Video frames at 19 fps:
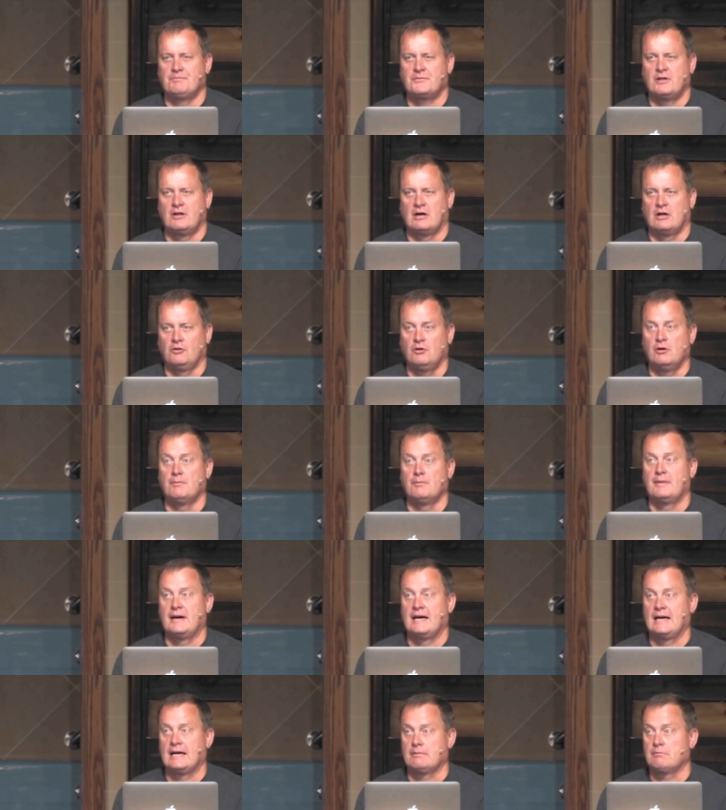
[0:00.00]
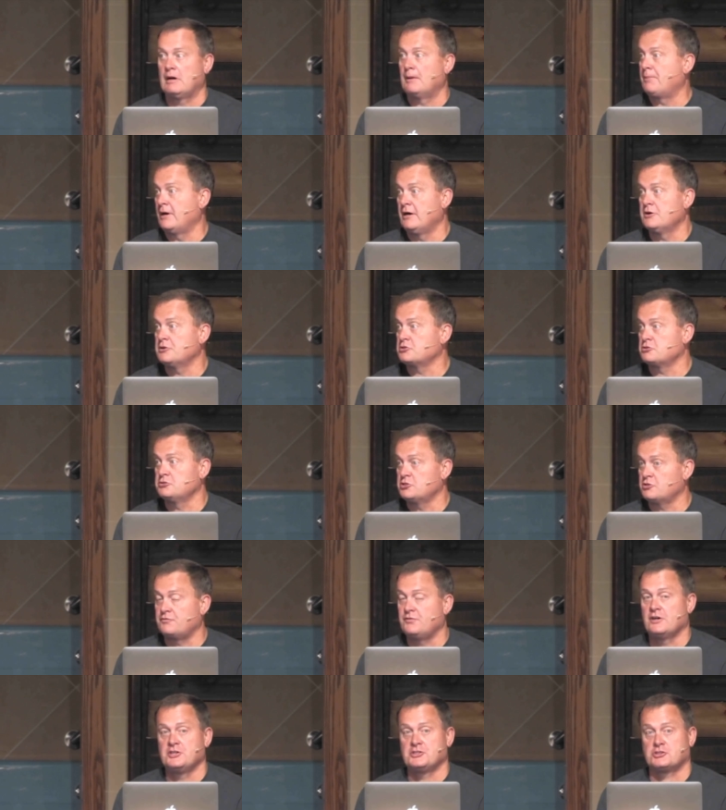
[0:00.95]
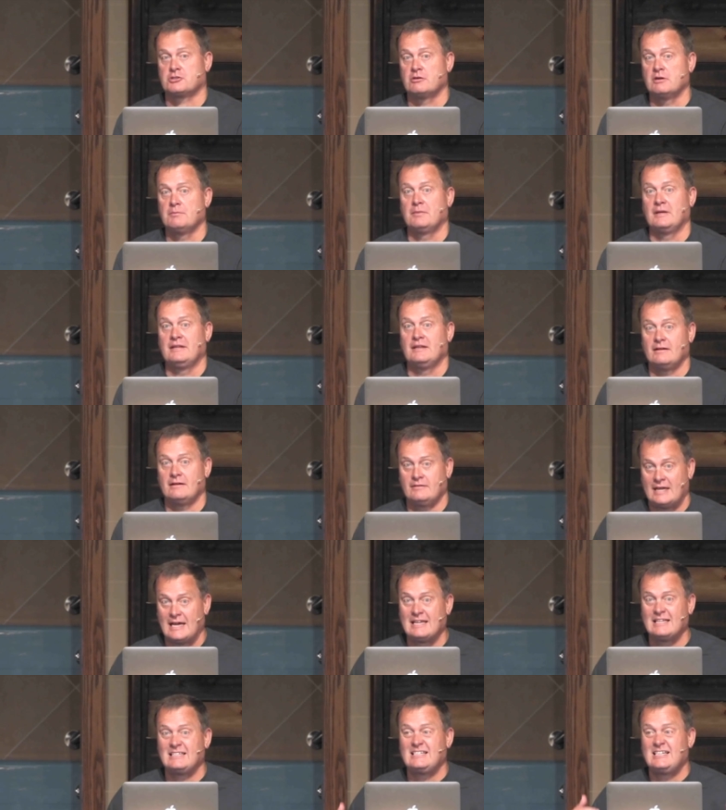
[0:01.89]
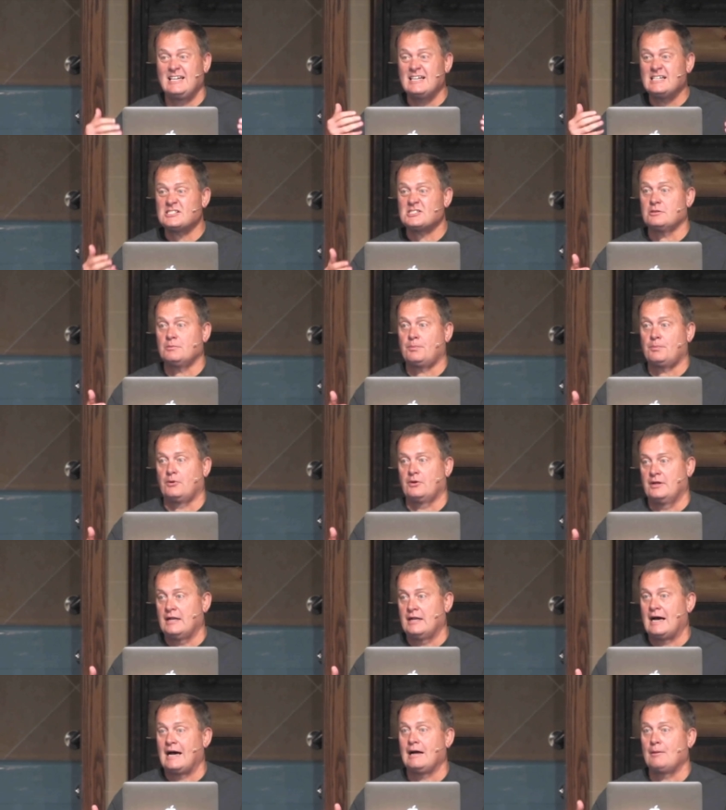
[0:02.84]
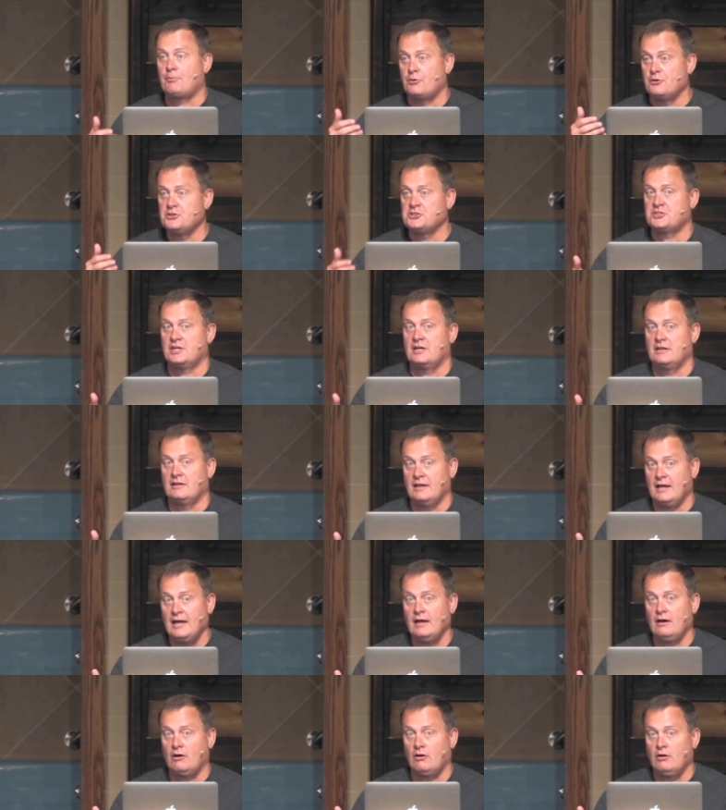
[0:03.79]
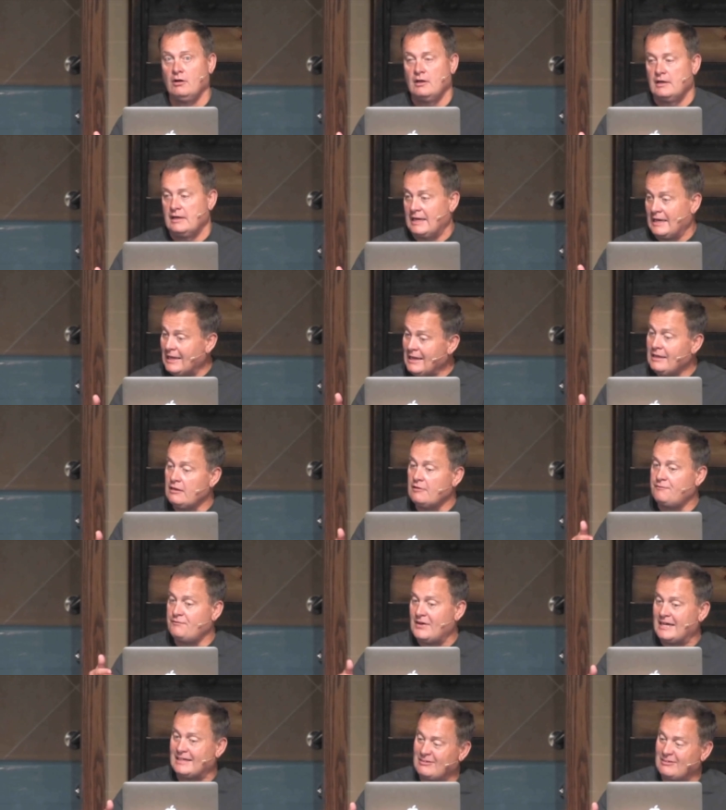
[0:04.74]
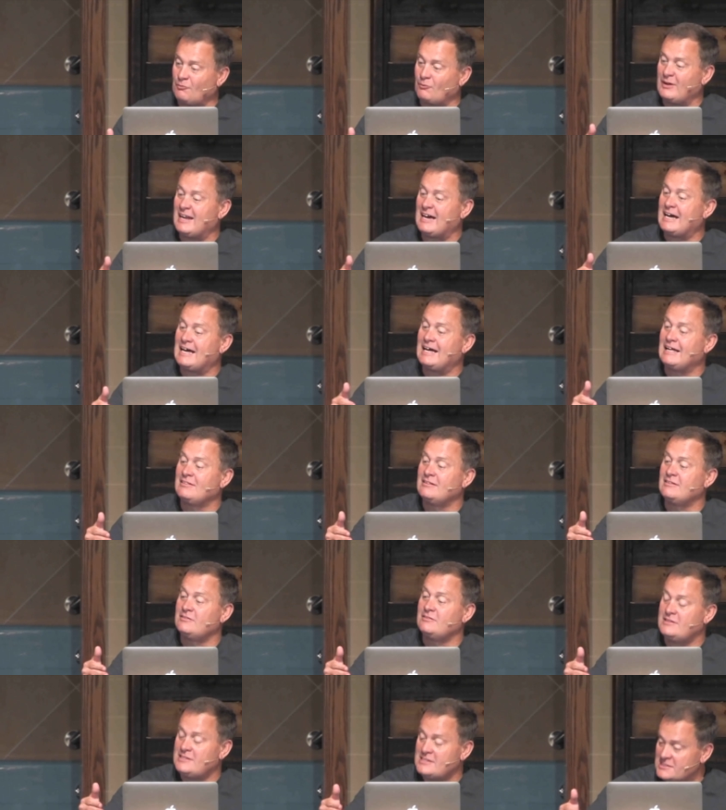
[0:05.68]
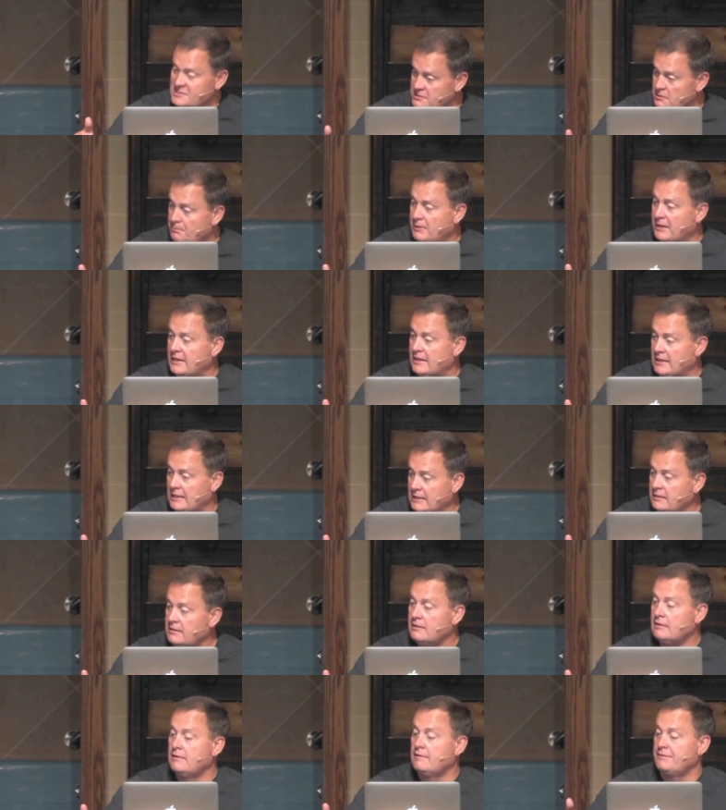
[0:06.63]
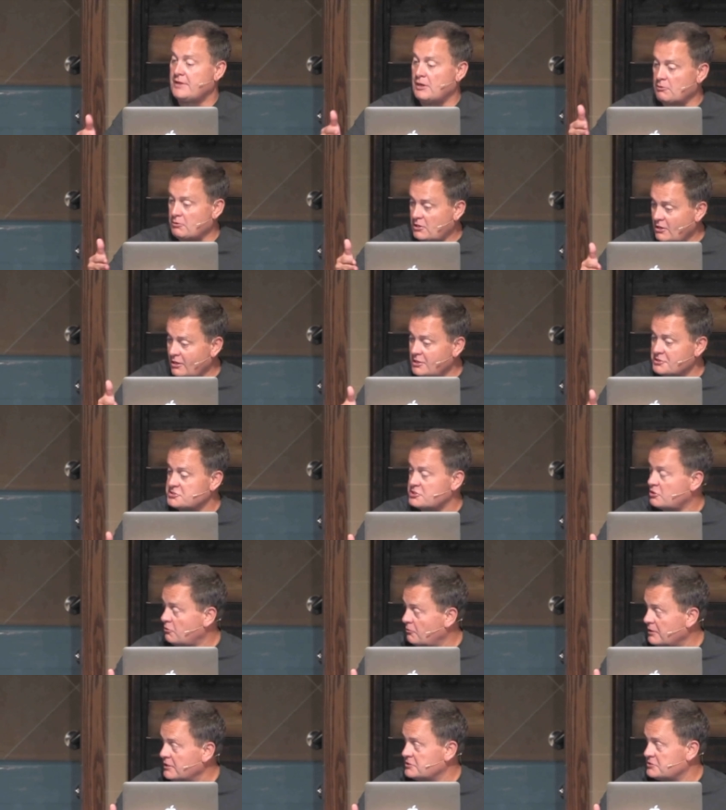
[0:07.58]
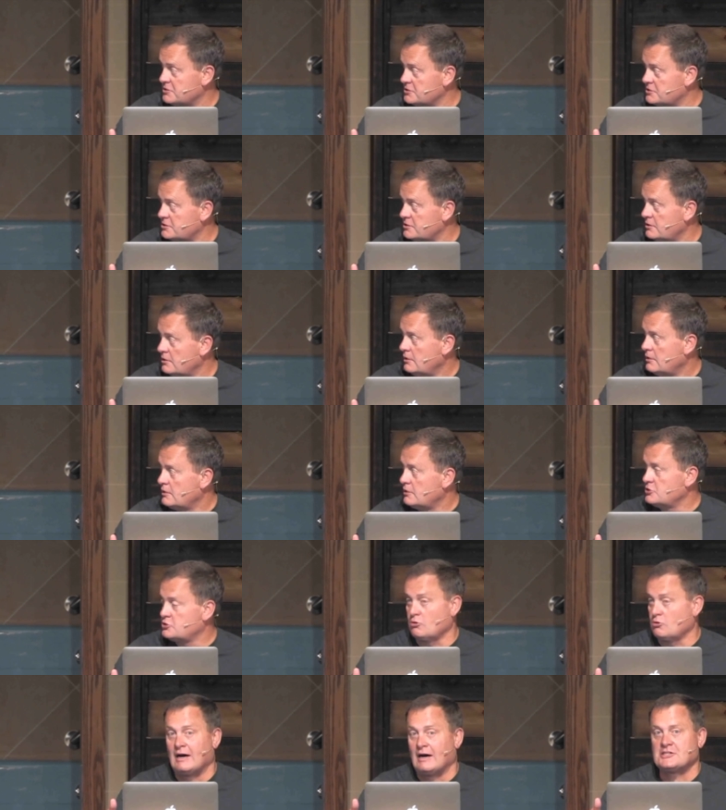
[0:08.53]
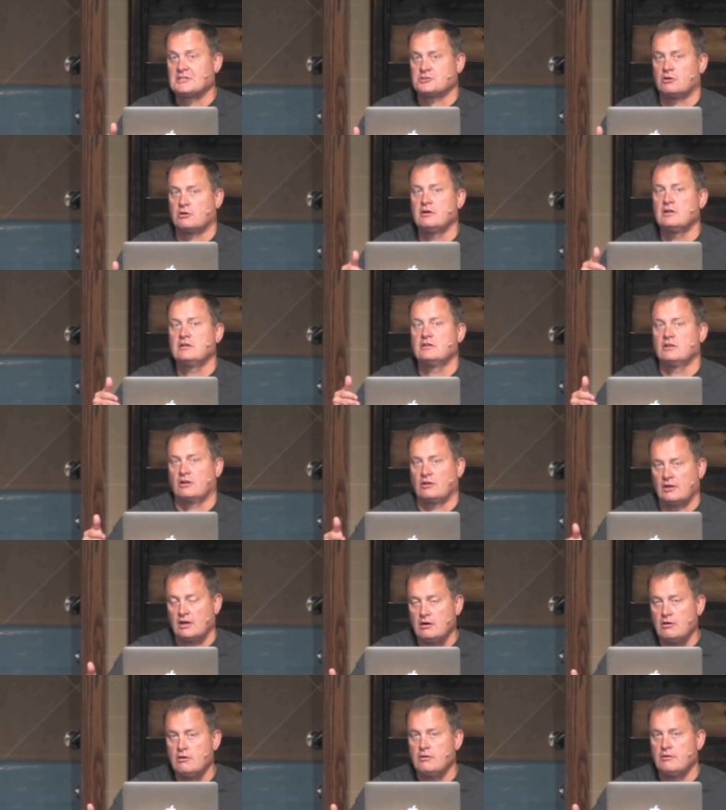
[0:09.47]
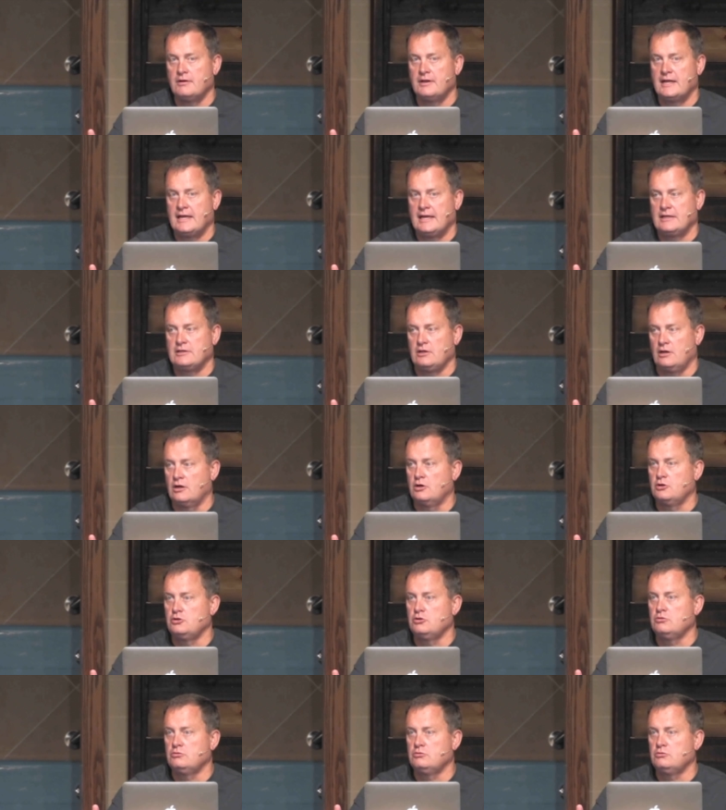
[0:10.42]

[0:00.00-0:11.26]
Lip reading: you know, I look back, my parents were just very strict. But that discipline I appreciate now. And the fact that when I disobeyed, there were consequences. So I started to learn that, you know,